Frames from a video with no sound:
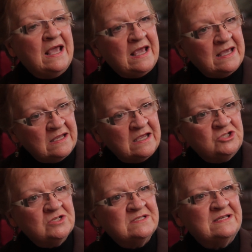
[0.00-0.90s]
it
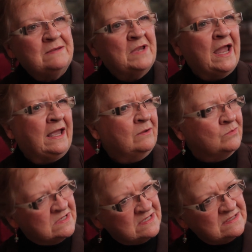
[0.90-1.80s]
just seemed like it
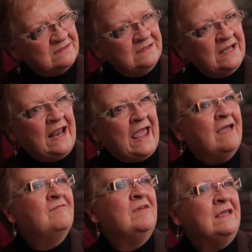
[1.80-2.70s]
was
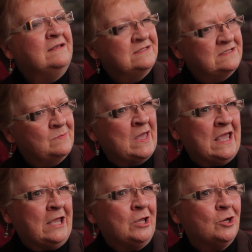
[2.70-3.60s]
heavy to
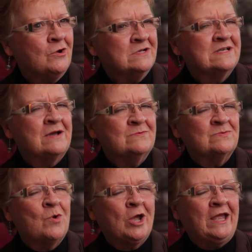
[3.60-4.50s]
me, you know, as I was
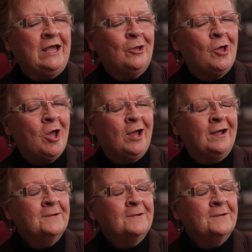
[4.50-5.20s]
walking along.